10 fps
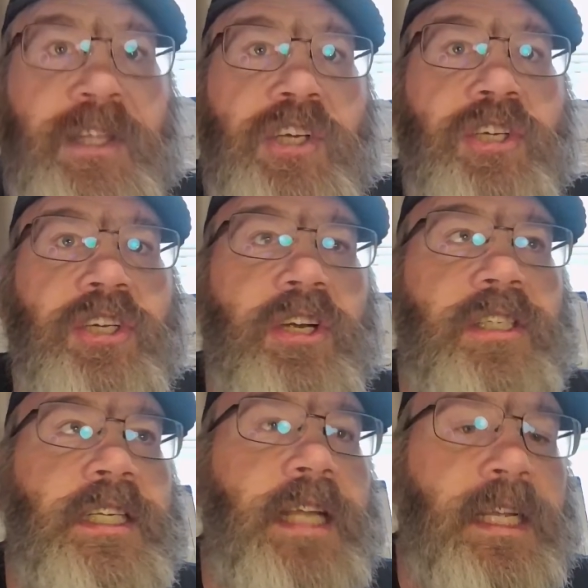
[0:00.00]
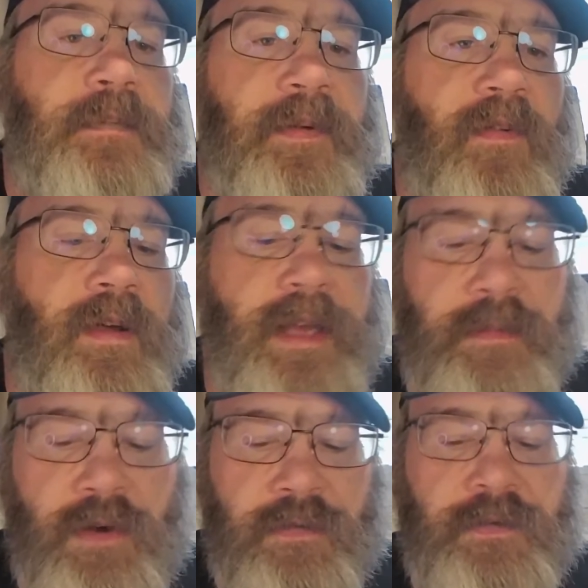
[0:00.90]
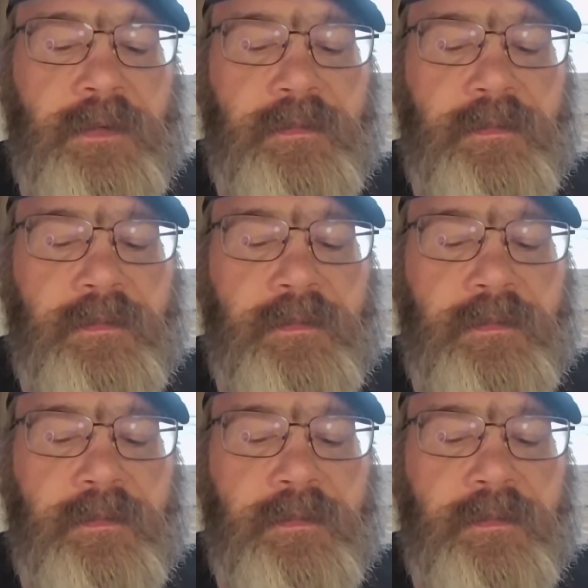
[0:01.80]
be the New Jersey Nets before they moved.